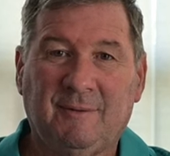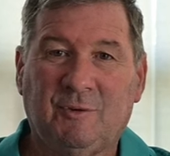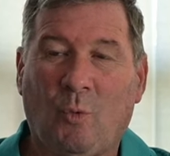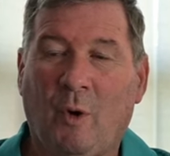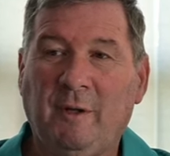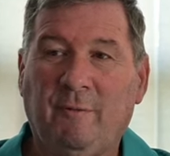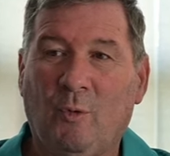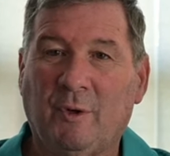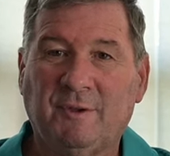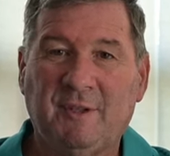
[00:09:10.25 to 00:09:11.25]

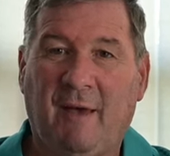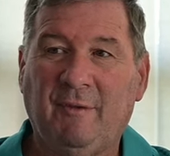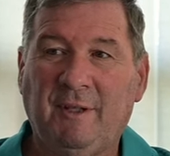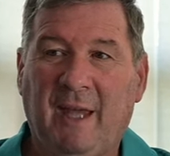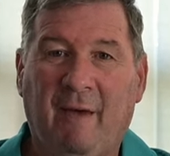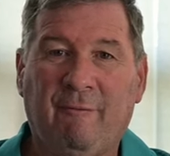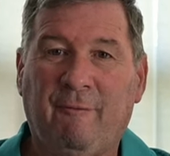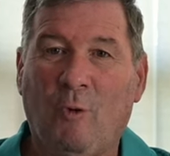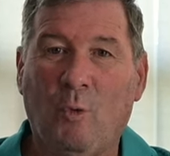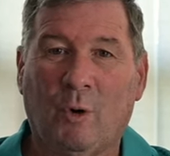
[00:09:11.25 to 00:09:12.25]
24 to 70
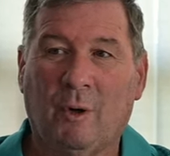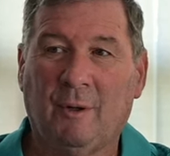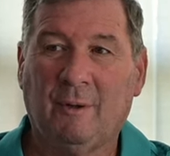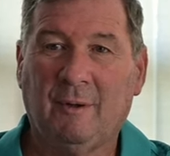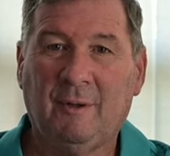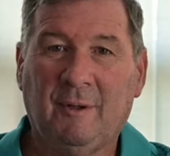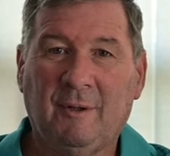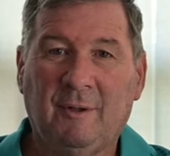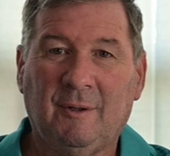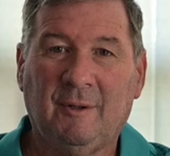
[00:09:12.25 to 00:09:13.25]
f4
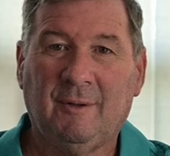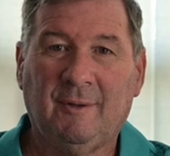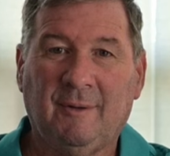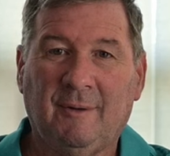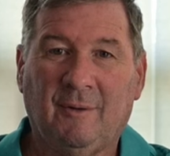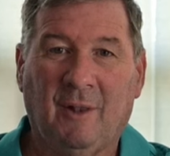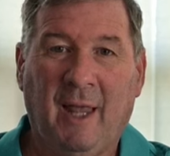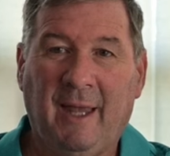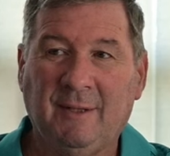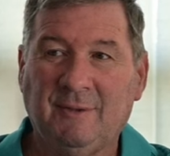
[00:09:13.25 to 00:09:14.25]

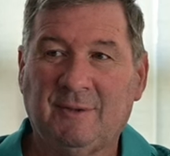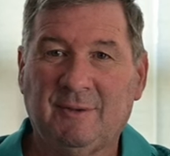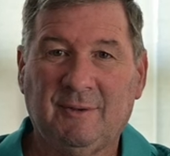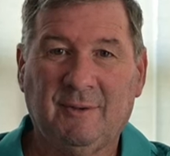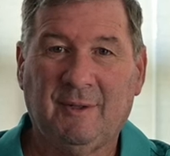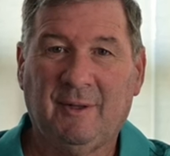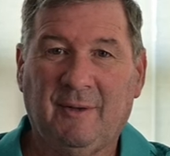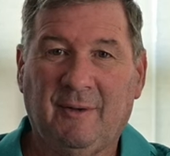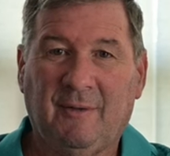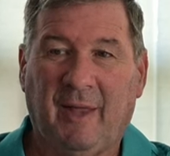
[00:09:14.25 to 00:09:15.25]
lens
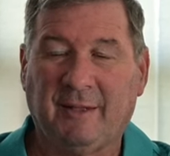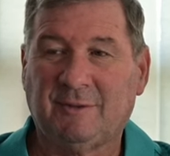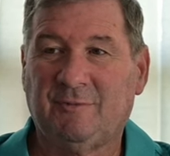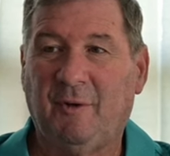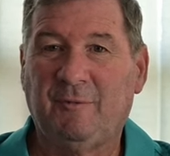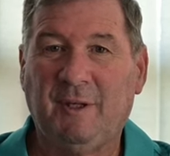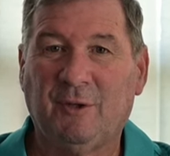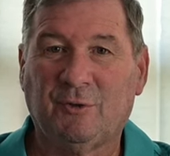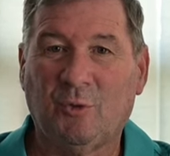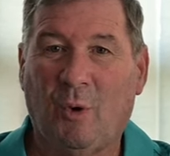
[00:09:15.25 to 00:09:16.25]
that's 15
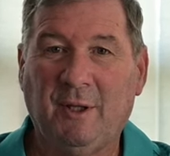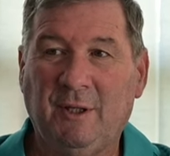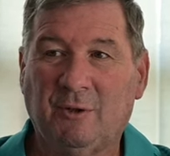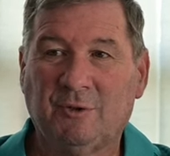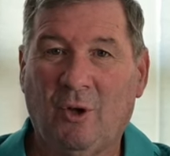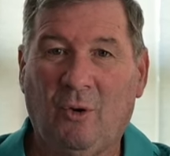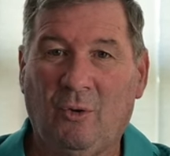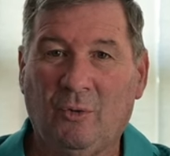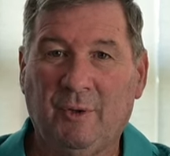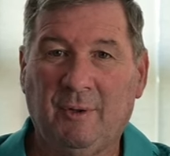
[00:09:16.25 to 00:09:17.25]
or 20 years
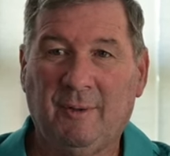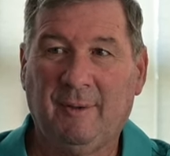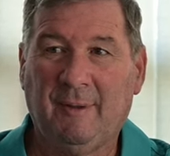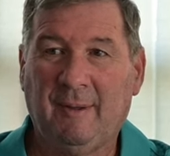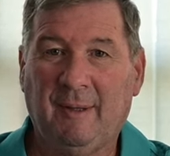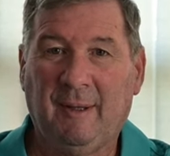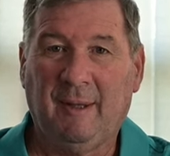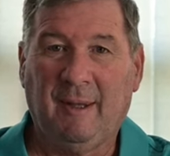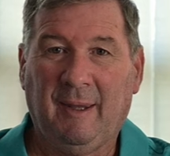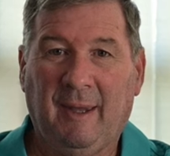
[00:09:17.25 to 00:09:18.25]
old
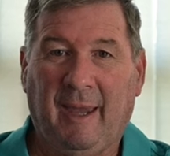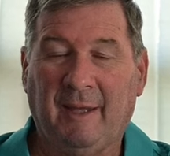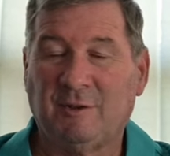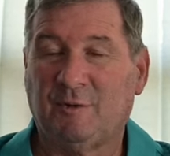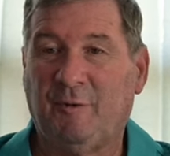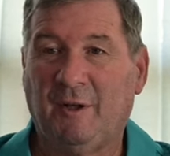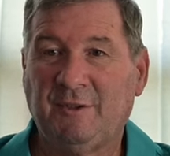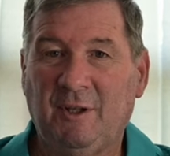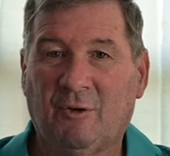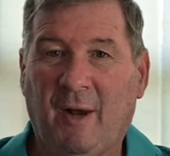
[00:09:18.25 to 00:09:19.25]
and it's
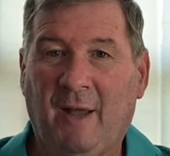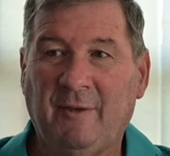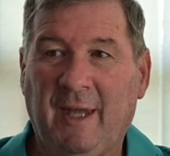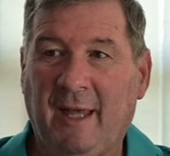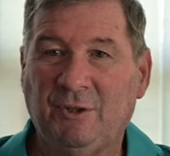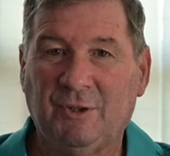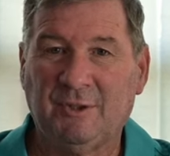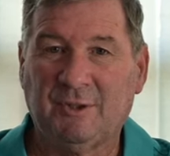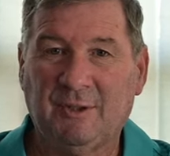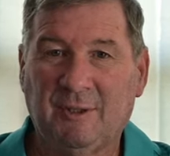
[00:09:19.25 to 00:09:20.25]
fuzzy around the
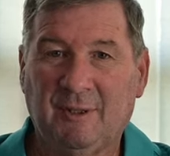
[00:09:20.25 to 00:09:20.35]
edges